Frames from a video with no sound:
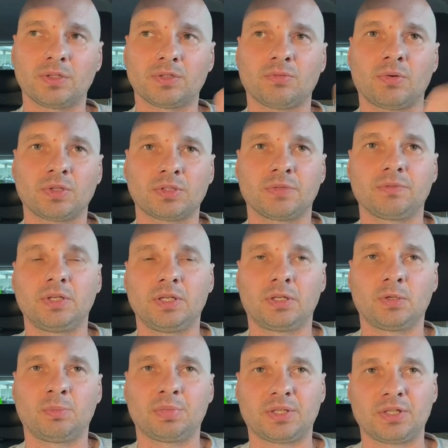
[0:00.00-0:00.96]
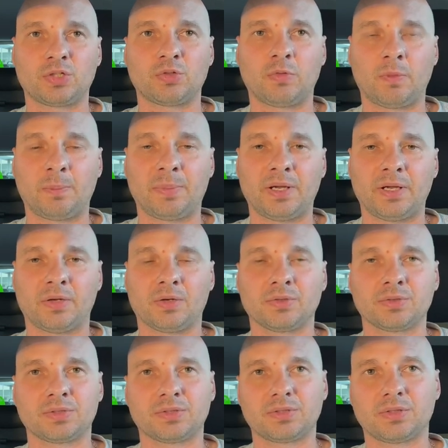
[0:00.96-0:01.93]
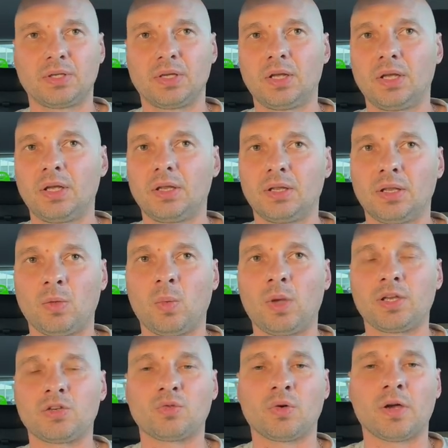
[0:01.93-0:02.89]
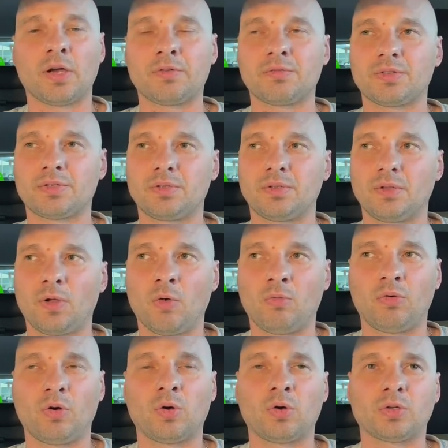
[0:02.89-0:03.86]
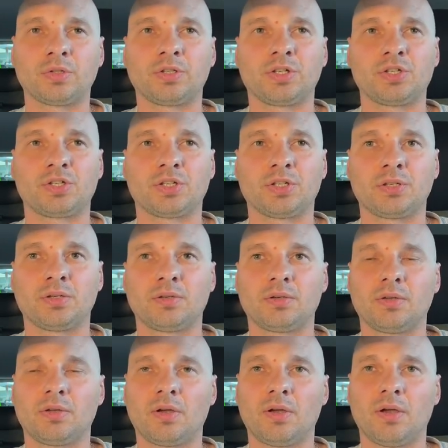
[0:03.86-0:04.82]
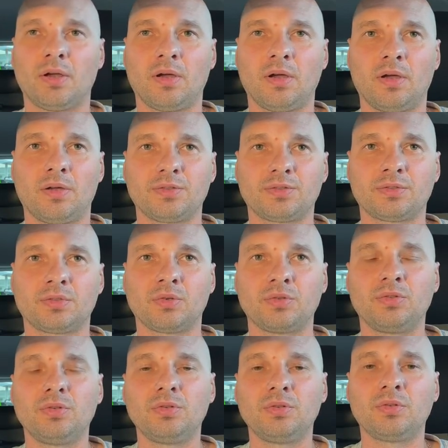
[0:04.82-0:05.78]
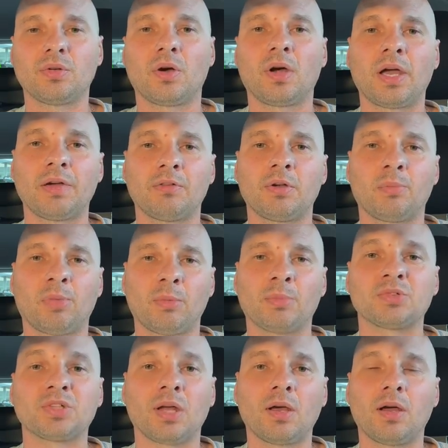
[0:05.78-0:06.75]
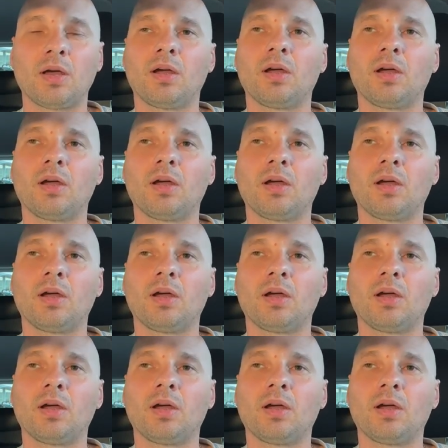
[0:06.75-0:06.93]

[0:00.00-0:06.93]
what's wrong with the vehicle, potential repair costs, the way it drives, overall condition, so you not having the problems